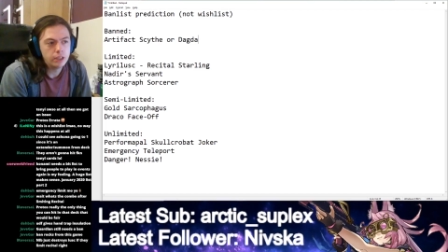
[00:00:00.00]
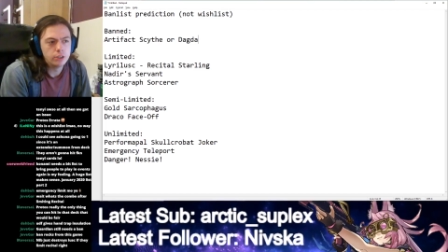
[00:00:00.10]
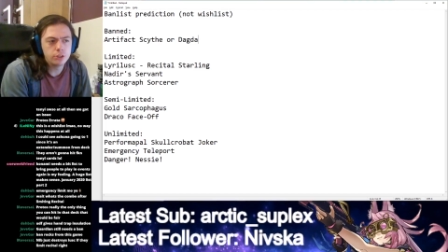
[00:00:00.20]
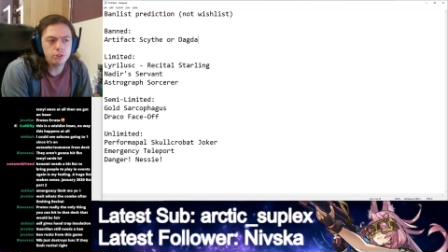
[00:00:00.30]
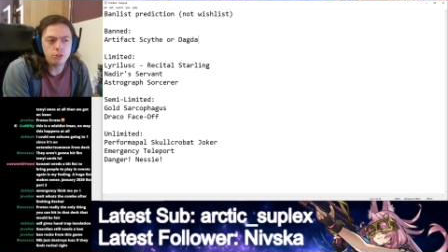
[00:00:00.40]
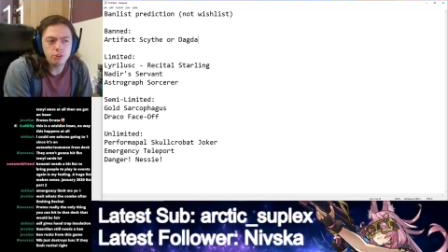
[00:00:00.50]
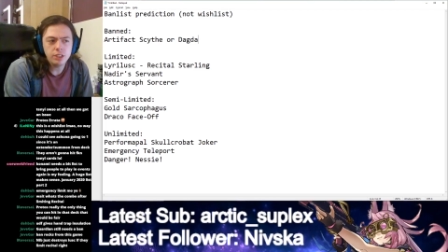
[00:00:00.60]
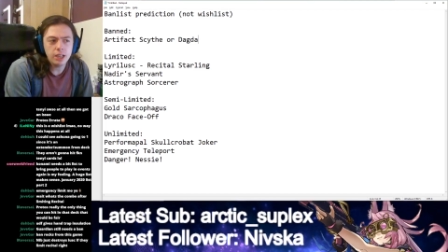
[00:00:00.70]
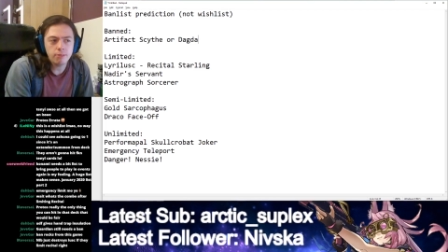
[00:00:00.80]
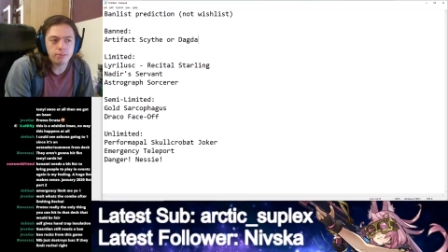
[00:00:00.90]
So
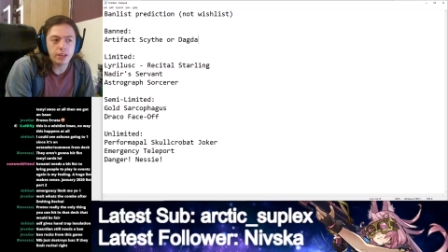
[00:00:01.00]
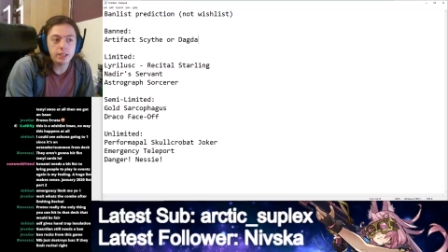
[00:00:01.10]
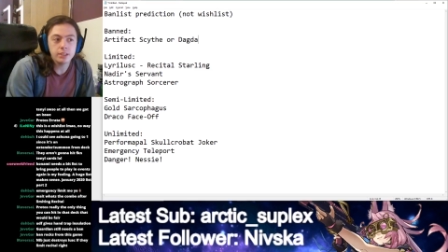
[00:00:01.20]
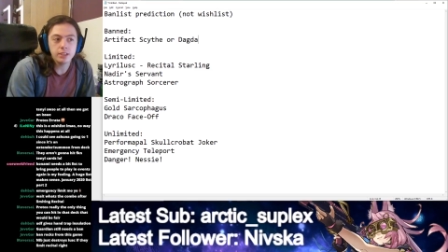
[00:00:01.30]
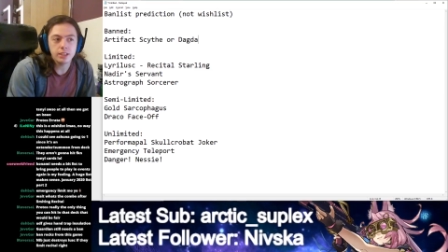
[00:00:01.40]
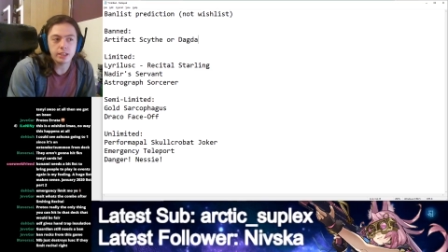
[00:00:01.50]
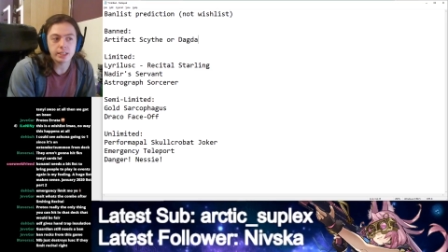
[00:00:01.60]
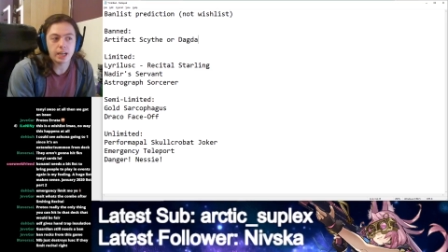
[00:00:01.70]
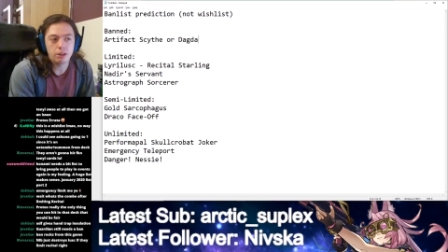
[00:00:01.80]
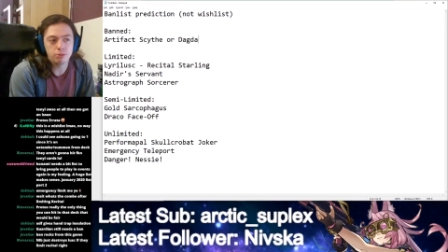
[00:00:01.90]
UDF isn't
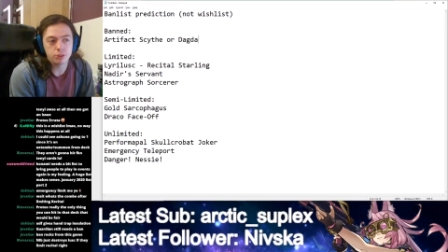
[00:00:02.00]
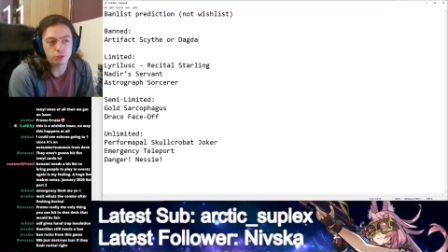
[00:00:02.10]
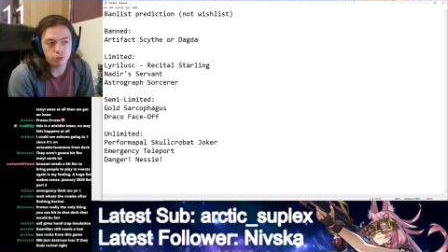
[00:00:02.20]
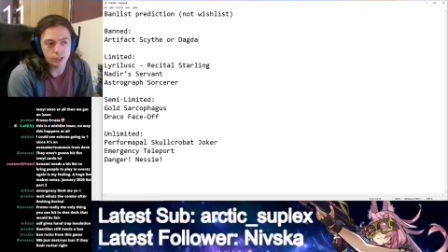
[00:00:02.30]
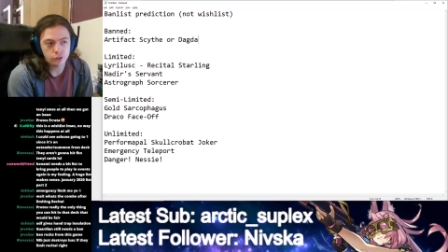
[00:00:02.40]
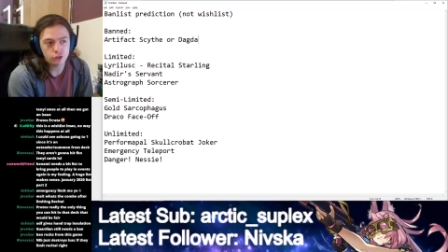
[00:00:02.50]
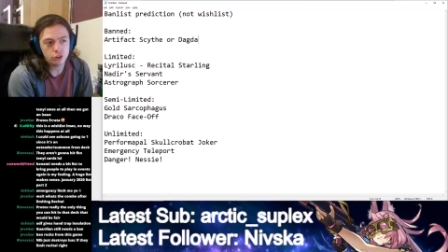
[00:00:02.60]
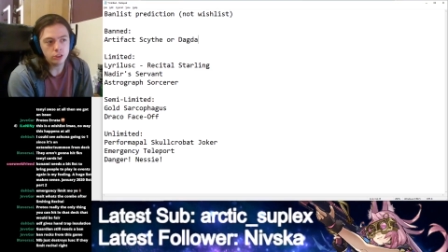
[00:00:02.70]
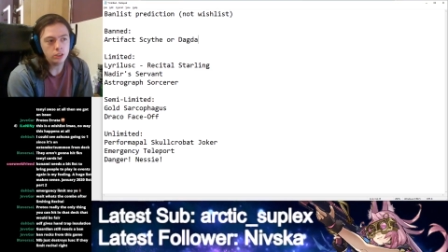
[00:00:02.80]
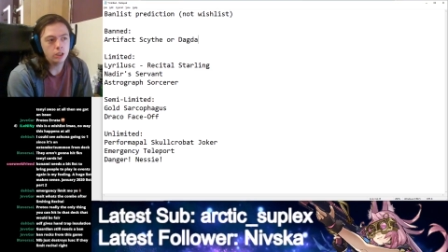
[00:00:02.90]
like out of the
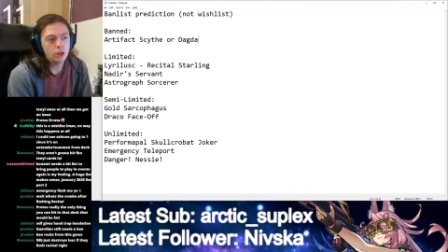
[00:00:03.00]
question,